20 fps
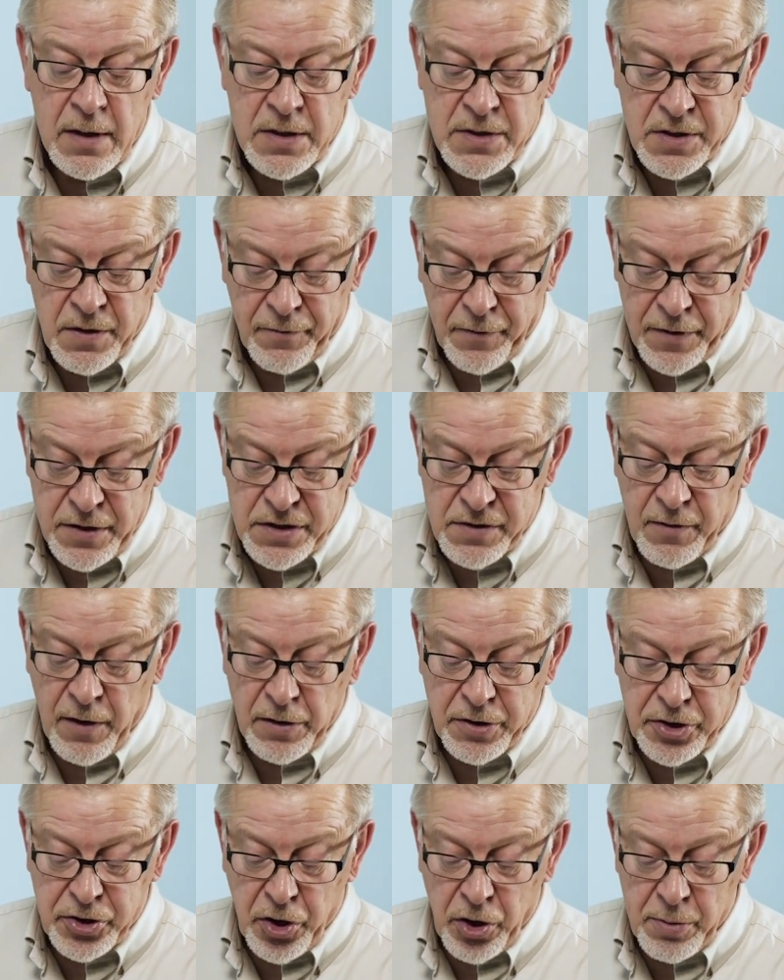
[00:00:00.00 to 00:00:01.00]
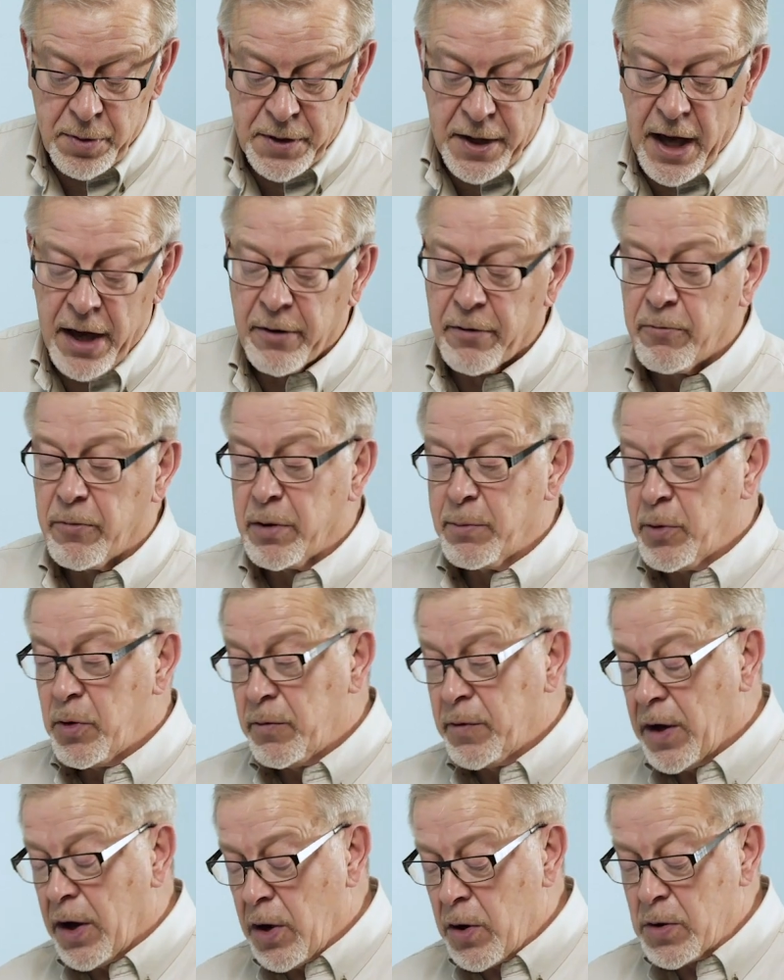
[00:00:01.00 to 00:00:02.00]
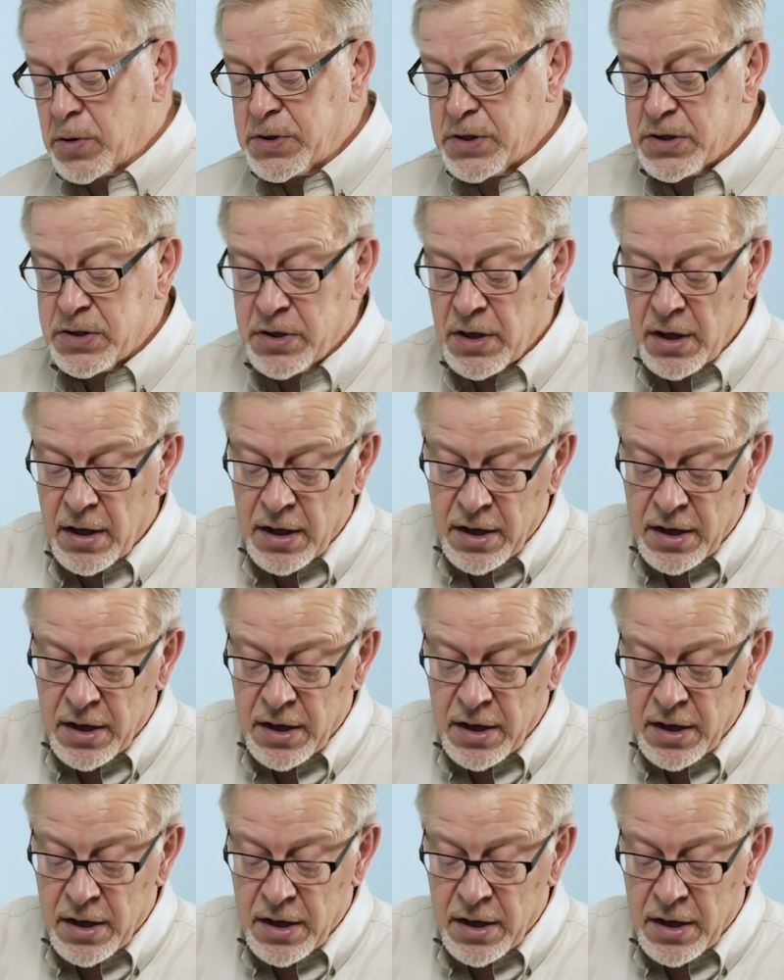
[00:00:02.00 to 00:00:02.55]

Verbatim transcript: So first of all, determine that, remove the hoses,